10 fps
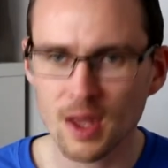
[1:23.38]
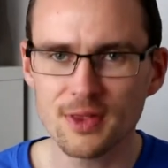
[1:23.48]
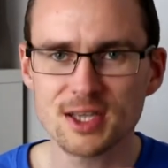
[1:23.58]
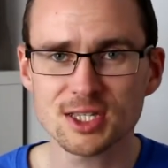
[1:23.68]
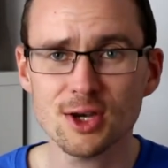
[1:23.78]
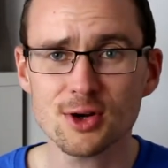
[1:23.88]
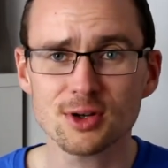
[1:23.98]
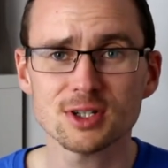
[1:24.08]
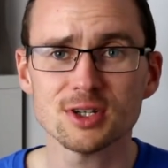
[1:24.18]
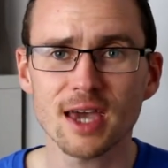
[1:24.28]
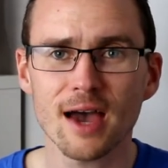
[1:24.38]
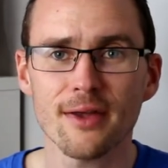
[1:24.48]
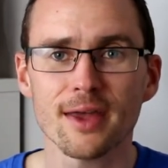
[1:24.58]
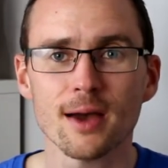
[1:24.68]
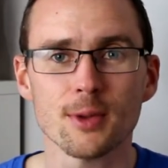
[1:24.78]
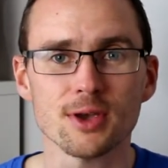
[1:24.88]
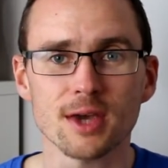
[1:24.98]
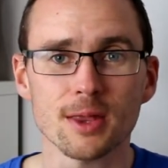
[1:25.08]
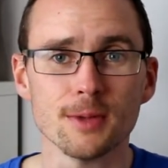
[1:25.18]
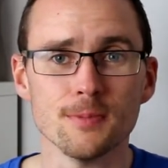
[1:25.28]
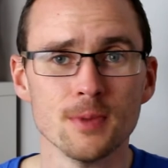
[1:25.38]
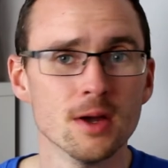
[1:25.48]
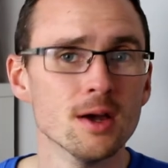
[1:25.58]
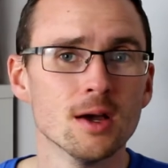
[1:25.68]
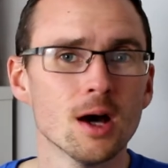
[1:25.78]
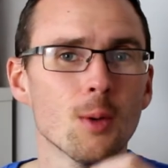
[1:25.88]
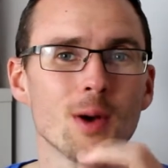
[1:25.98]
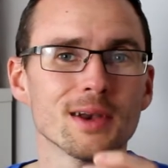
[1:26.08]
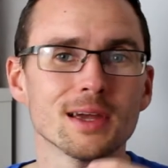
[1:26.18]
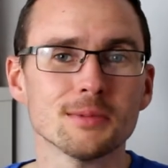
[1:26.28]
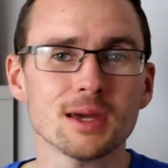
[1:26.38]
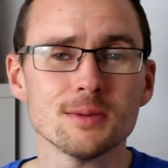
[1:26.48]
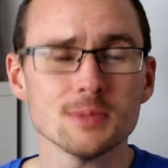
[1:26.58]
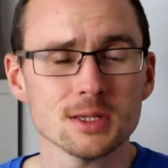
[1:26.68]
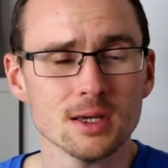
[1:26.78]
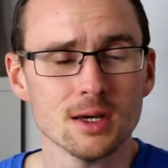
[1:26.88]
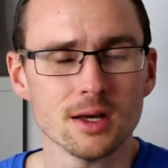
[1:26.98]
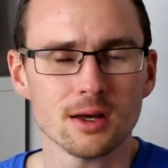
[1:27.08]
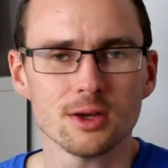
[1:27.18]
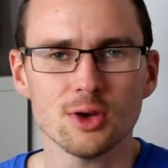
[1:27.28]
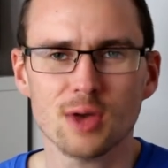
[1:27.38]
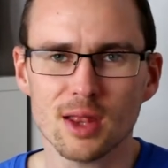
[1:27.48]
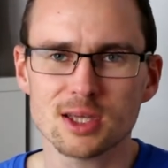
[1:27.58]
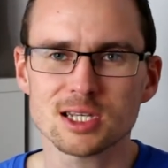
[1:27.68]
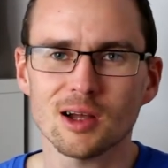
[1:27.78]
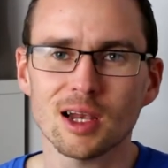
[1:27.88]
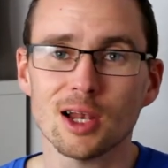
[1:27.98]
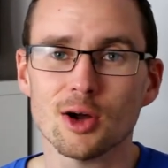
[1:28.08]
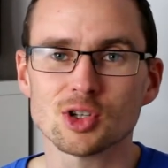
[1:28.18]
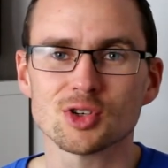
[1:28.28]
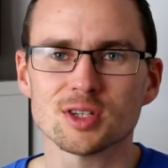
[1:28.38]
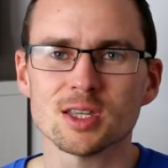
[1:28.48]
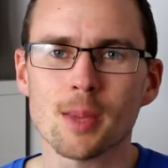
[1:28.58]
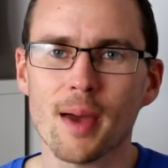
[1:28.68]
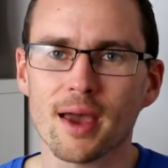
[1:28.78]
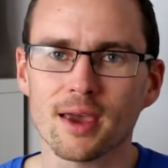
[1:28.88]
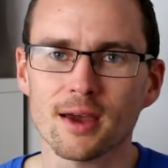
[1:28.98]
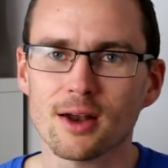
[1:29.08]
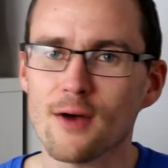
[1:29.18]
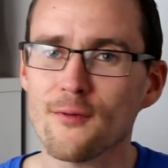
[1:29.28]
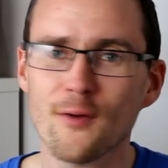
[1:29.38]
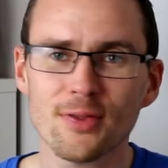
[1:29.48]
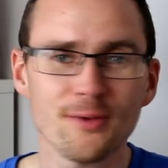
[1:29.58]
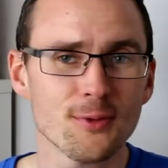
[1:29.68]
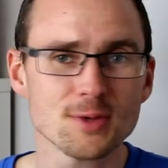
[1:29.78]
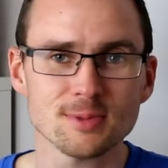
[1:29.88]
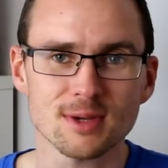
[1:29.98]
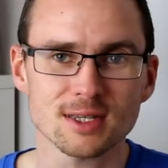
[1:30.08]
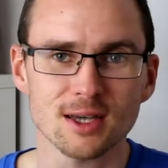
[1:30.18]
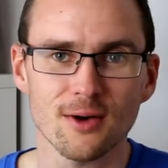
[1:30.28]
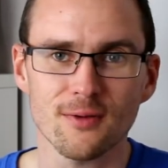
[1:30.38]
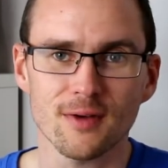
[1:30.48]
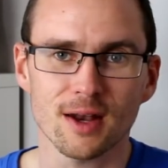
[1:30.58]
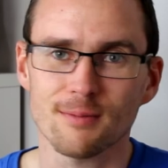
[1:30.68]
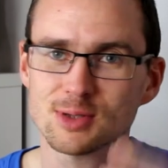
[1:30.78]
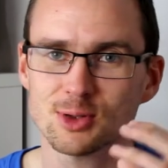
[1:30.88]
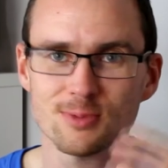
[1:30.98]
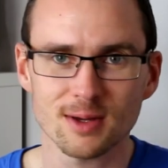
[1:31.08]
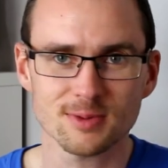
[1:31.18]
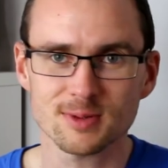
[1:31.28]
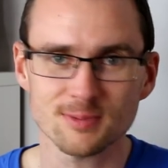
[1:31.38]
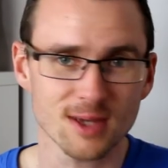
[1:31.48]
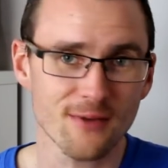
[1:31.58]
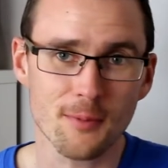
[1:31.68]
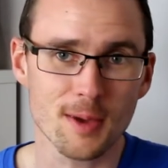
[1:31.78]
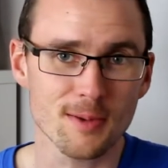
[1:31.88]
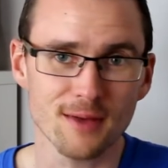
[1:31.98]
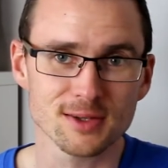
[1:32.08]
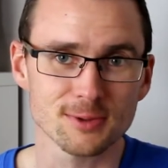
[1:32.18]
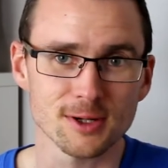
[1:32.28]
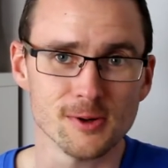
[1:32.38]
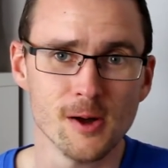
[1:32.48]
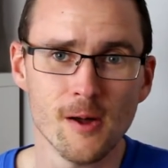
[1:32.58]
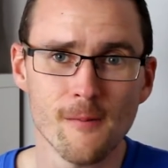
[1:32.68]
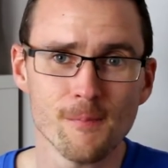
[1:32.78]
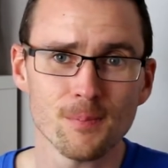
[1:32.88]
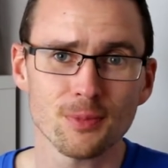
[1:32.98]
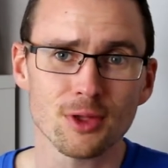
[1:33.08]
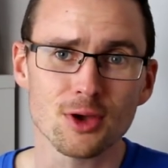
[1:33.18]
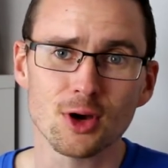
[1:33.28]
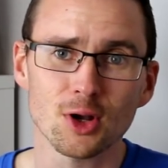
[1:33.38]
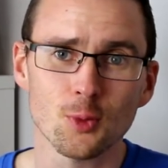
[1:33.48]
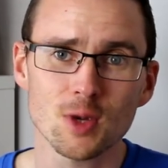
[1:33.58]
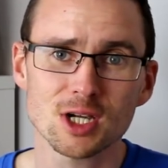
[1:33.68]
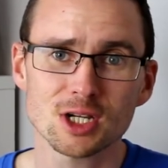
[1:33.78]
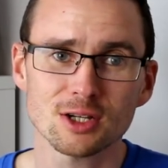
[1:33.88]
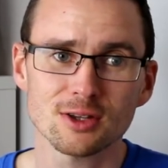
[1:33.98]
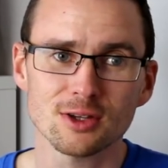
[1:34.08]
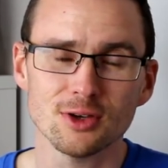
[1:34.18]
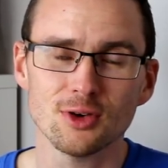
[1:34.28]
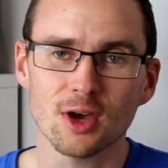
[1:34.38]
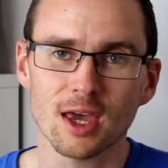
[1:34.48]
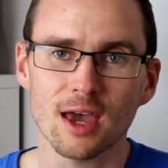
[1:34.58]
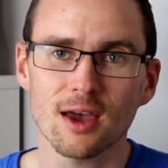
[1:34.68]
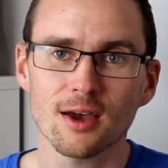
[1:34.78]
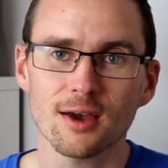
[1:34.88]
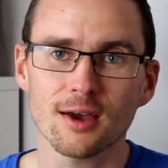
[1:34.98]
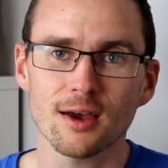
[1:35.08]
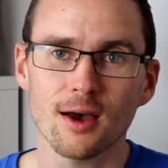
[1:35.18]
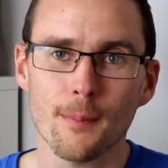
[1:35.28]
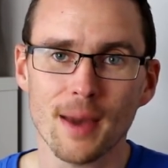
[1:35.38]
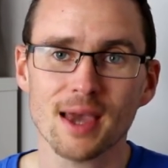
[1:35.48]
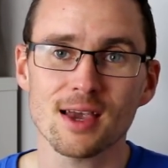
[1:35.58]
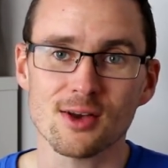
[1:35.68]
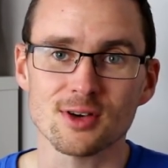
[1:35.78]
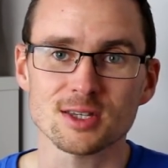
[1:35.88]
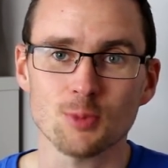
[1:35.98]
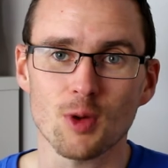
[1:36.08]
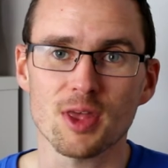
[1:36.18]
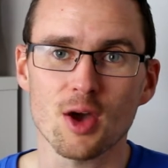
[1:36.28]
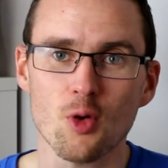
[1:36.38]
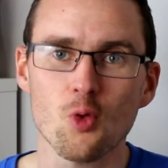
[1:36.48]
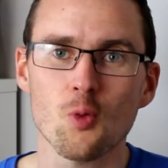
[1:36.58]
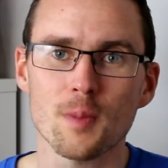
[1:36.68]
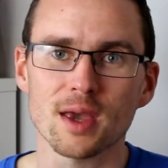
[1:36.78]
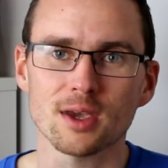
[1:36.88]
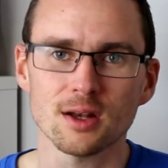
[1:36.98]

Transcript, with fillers: And there's certain crisps you get out there, when you get them, I won't name names, you get the slightly larger crisps in the packet, and I've often thought to myself, and I'm sure my other people have as well, that you kind of wish that you could get a packet of crisps where they're all big.